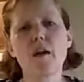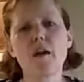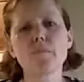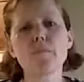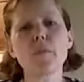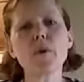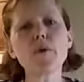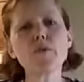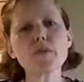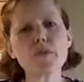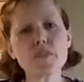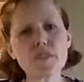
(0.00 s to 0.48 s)

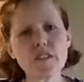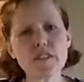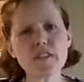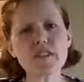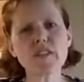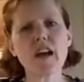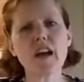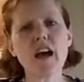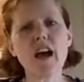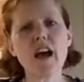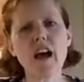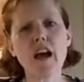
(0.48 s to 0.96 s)
Most of the
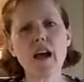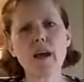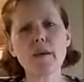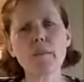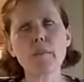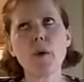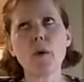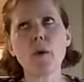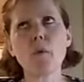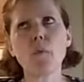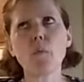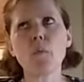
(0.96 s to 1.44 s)

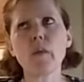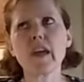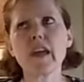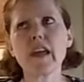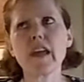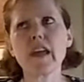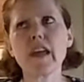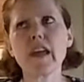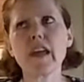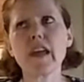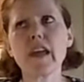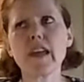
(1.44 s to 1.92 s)
time,
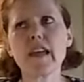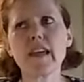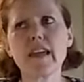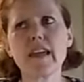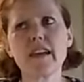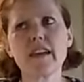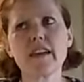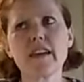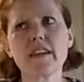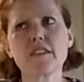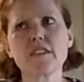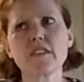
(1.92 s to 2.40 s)
we
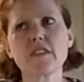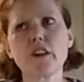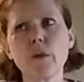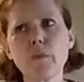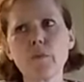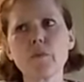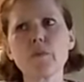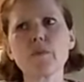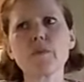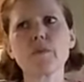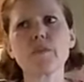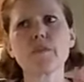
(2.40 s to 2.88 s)

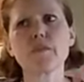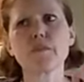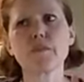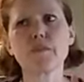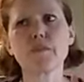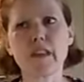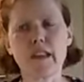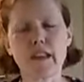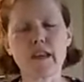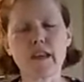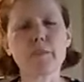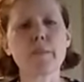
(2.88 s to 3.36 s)
don't
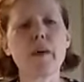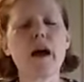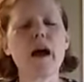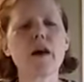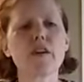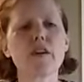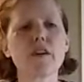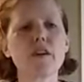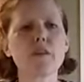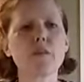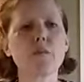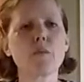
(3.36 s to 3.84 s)
think
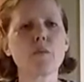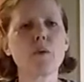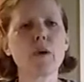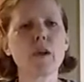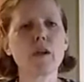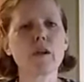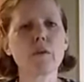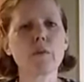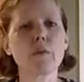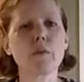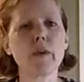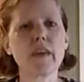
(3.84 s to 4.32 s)
about it
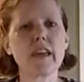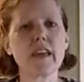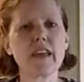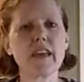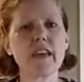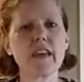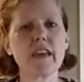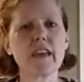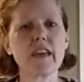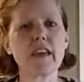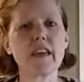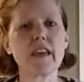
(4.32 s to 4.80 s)
when
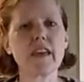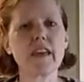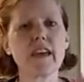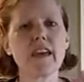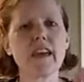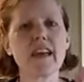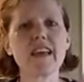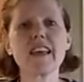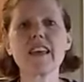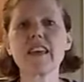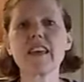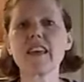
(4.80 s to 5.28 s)
we
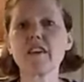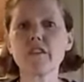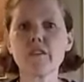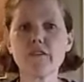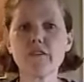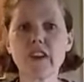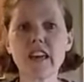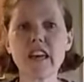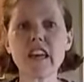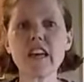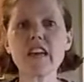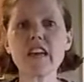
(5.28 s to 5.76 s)

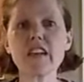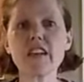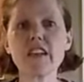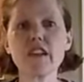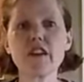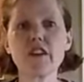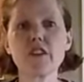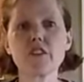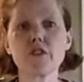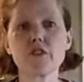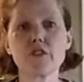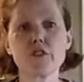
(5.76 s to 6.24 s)
give
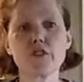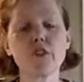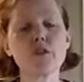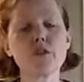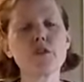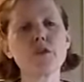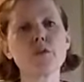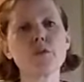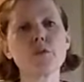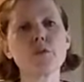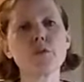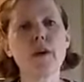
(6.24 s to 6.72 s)
in
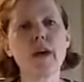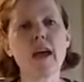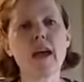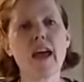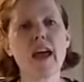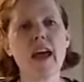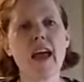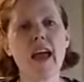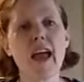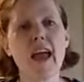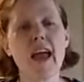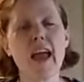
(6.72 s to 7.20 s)
to
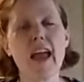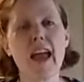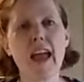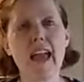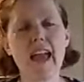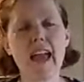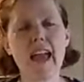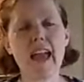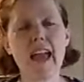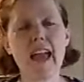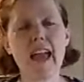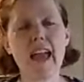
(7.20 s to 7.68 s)

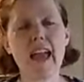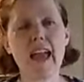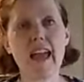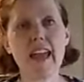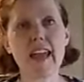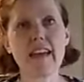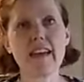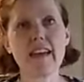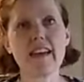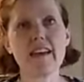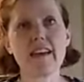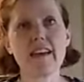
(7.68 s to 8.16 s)

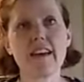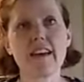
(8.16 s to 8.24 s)
a